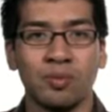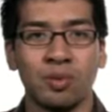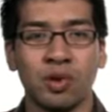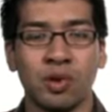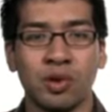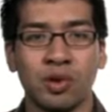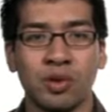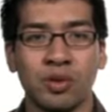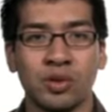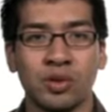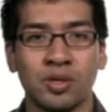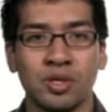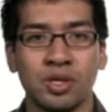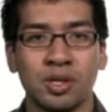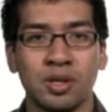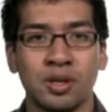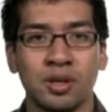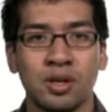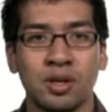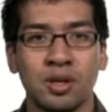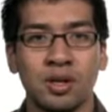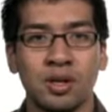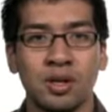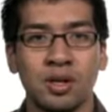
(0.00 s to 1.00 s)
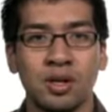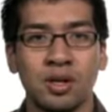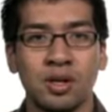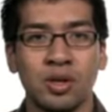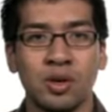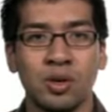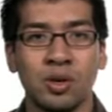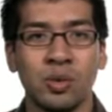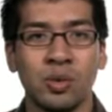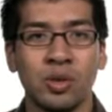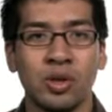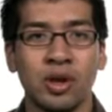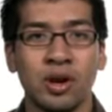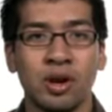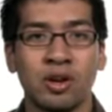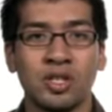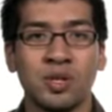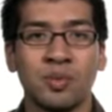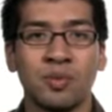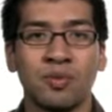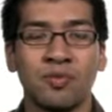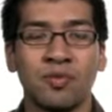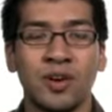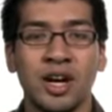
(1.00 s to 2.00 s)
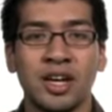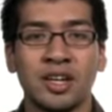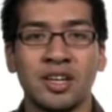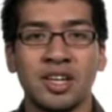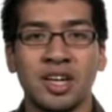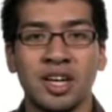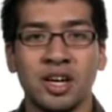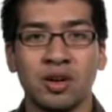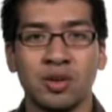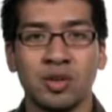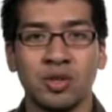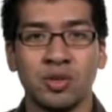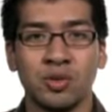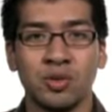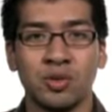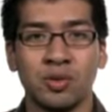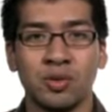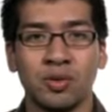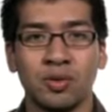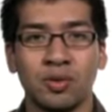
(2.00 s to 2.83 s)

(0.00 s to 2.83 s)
employers, who they are to provide care to.